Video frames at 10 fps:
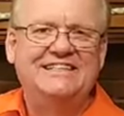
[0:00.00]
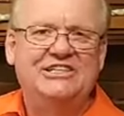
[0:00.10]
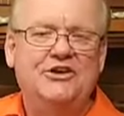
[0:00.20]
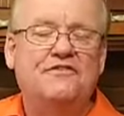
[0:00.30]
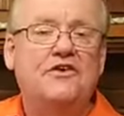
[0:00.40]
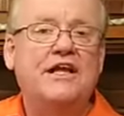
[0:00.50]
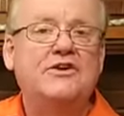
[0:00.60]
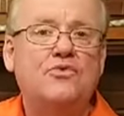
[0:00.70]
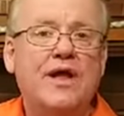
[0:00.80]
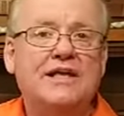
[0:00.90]
dear
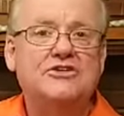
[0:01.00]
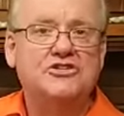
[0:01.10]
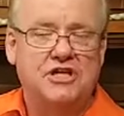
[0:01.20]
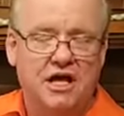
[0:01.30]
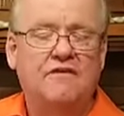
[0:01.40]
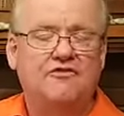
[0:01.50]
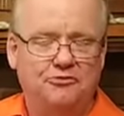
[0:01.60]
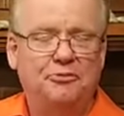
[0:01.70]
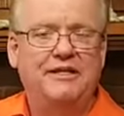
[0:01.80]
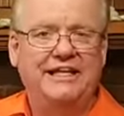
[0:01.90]
friend, rest
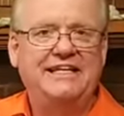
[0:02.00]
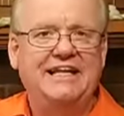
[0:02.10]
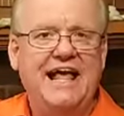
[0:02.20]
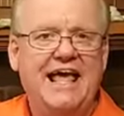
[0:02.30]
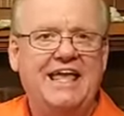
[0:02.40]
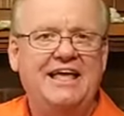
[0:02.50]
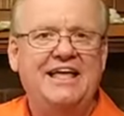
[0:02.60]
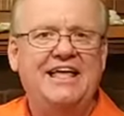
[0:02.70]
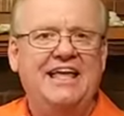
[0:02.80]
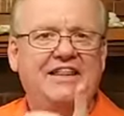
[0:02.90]
comfortably today
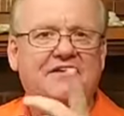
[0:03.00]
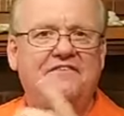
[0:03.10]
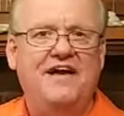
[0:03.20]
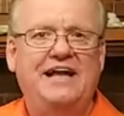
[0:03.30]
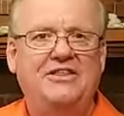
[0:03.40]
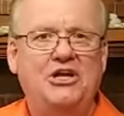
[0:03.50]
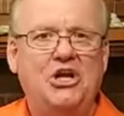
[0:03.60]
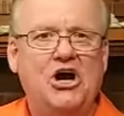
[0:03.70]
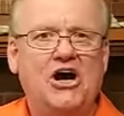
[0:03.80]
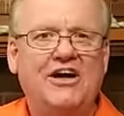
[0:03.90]
in the fact that
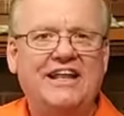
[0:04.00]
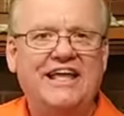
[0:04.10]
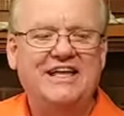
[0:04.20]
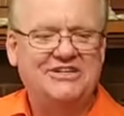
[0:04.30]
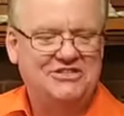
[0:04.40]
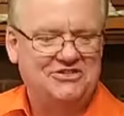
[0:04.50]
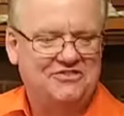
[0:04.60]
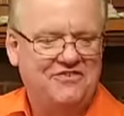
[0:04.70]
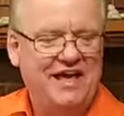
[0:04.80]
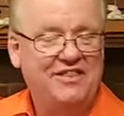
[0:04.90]
God is
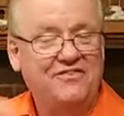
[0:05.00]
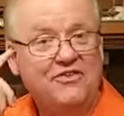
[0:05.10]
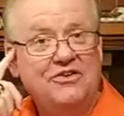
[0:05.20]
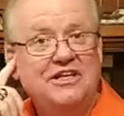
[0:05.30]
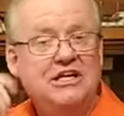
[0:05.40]
faithful.